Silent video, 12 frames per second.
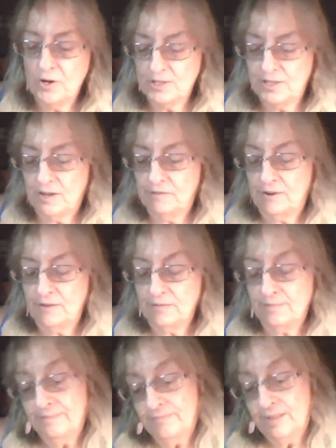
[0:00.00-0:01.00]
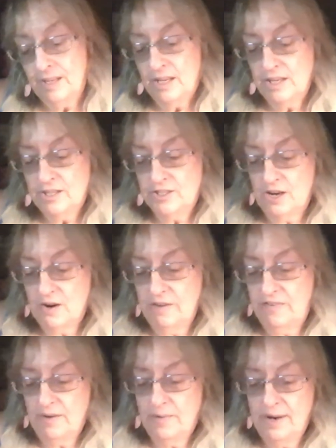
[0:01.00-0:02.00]
your cell phone. So I
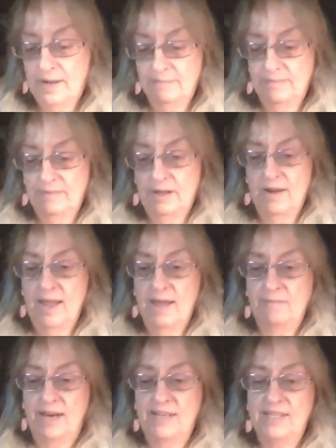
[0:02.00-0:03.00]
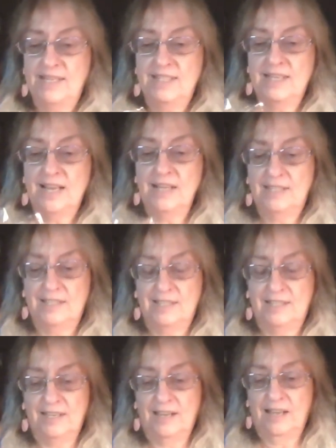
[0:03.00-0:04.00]
figured, well, okay, 18
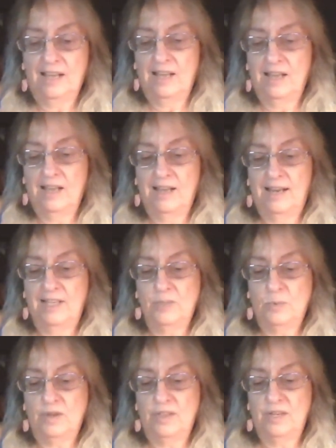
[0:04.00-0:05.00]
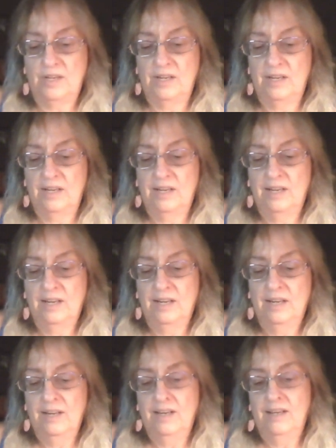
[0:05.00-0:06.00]
cents. It's worth it.
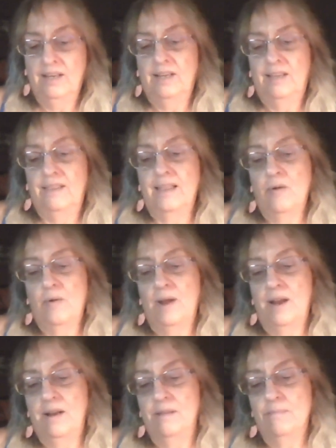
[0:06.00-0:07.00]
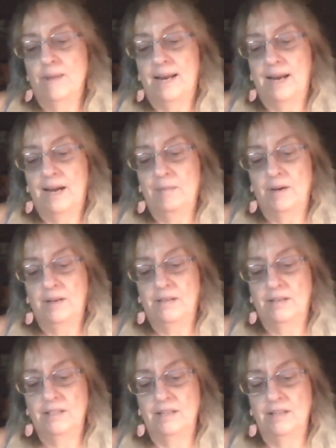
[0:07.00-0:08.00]
That way my camera
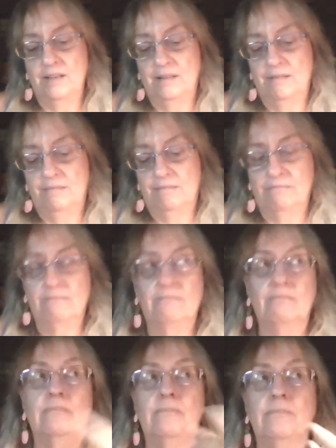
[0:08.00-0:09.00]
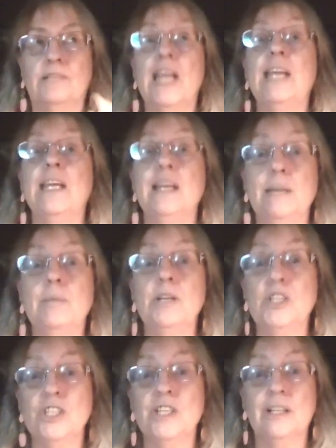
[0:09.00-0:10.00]
doesn't take an
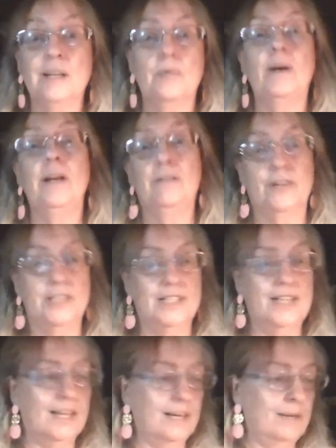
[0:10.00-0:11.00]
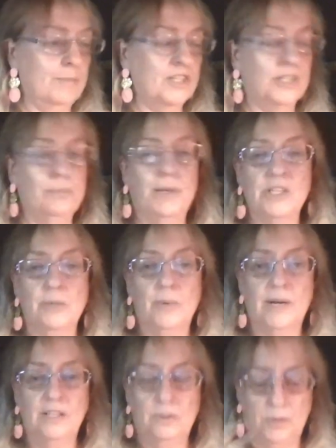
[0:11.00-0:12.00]
image until I'm ready for it to take an image, especially
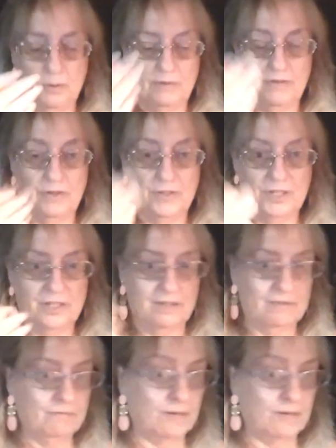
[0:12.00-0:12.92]
when I do the reverse